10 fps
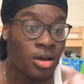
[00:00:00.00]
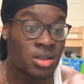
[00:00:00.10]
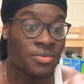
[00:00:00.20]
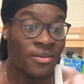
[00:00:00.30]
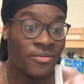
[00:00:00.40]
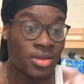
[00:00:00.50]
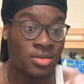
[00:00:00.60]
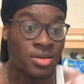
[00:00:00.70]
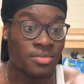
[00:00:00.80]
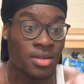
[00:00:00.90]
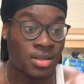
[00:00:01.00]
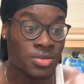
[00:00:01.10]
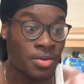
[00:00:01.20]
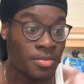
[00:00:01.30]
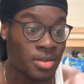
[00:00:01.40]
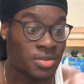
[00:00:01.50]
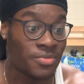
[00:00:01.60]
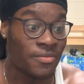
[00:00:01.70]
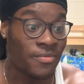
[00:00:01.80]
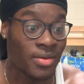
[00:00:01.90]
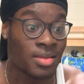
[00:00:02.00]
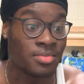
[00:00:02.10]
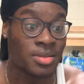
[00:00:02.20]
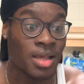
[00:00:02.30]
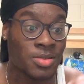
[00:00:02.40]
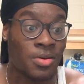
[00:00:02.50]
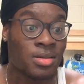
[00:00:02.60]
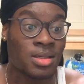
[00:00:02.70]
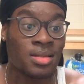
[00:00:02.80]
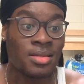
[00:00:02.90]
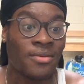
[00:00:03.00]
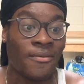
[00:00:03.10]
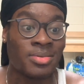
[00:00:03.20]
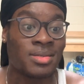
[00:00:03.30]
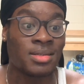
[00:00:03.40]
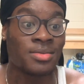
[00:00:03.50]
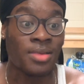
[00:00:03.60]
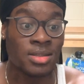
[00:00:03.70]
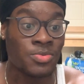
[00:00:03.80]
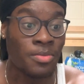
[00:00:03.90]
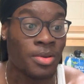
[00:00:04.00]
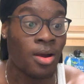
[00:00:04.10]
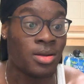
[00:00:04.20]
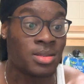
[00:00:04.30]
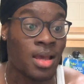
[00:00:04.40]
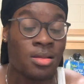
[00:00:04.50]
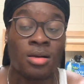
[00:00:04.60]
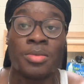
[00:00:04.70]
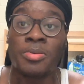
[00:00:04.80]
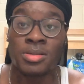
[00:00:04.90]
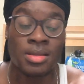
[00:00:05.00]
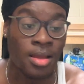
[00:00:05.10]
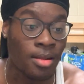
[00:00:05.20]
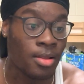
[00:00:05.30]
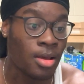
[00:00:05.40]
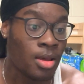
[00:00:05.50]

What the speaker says: significant for the inclusion of Nazi women's victims, as well as in in-depth representation of Nazi women guards and other personnel.